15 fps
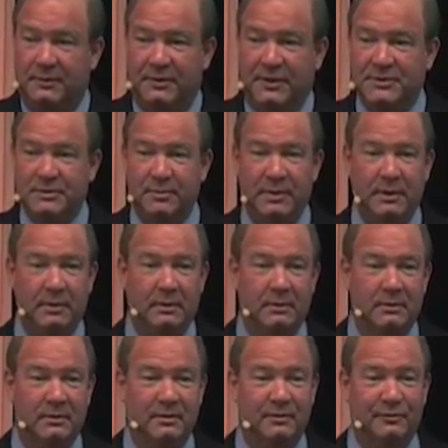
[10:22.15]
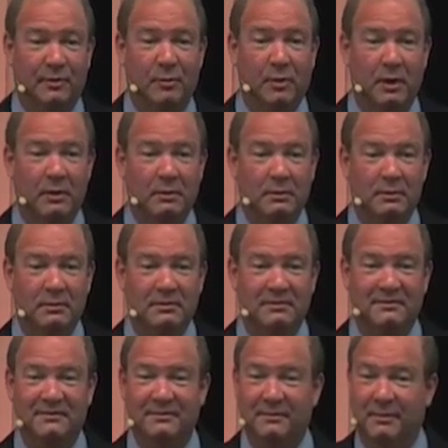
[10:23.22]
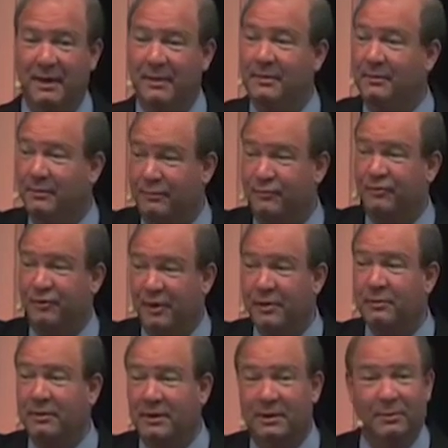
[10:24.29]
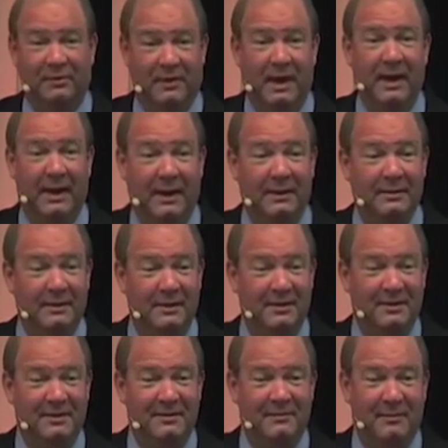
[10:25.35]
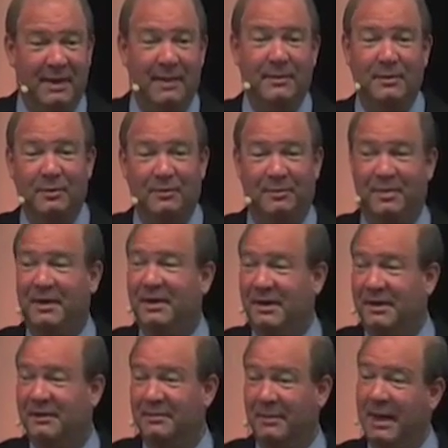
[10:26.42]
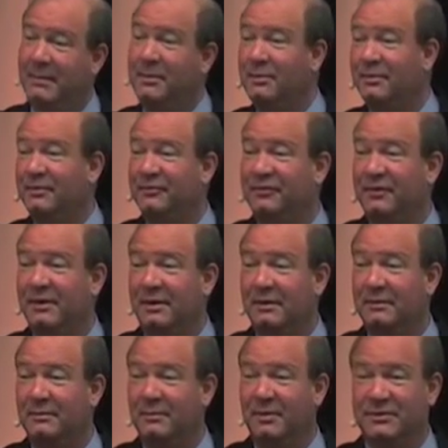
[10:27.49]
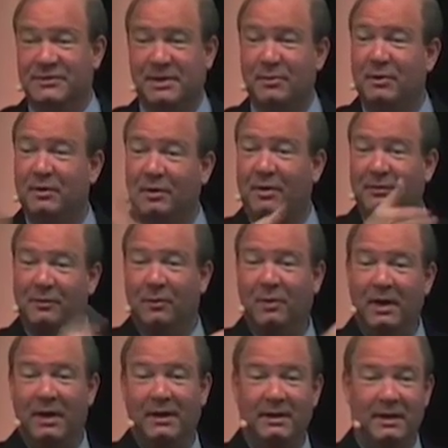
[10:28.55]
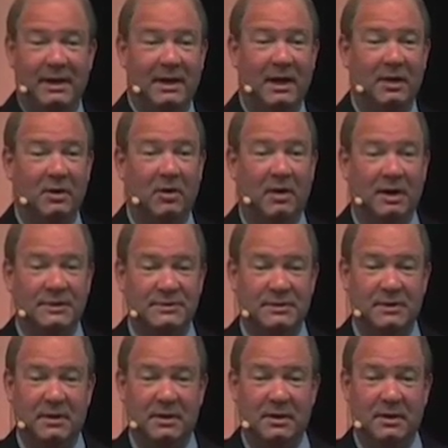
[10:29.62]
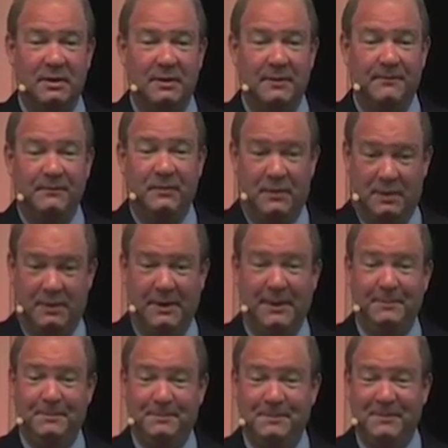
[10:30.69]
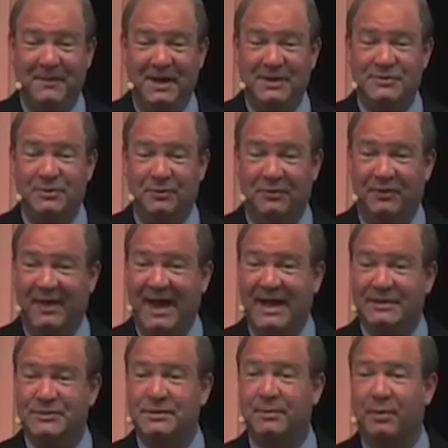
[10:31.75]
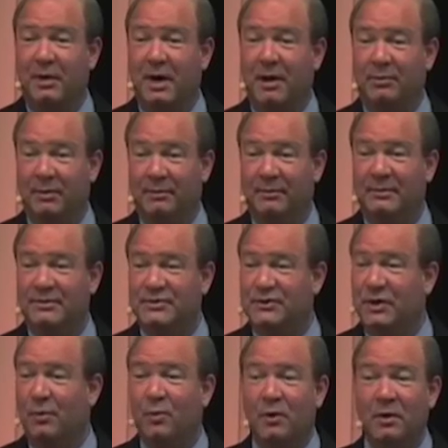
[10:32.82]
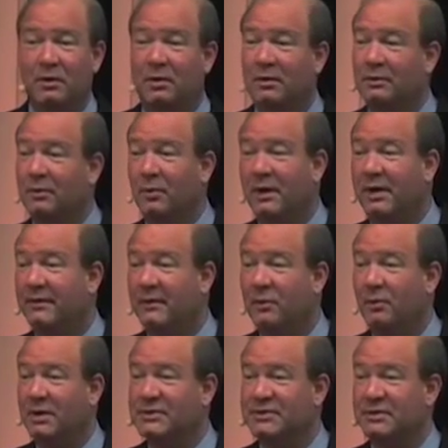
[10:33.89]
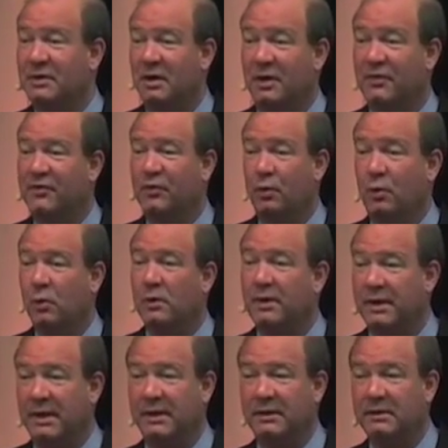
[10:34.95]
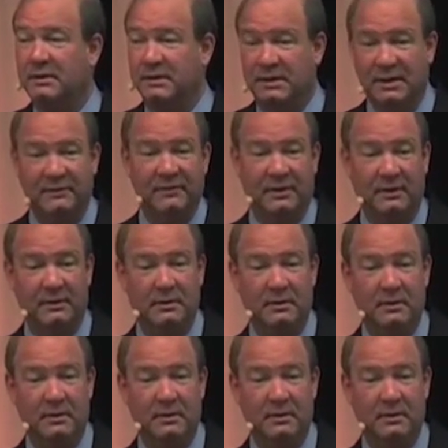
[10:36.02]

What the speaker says: disappeared somewhere. Maybe generally with A, maybe with B, maybe with C, but somewhere along the way it got lost. Okay? So that's the problem. Somewhere along the way there wasn't authority given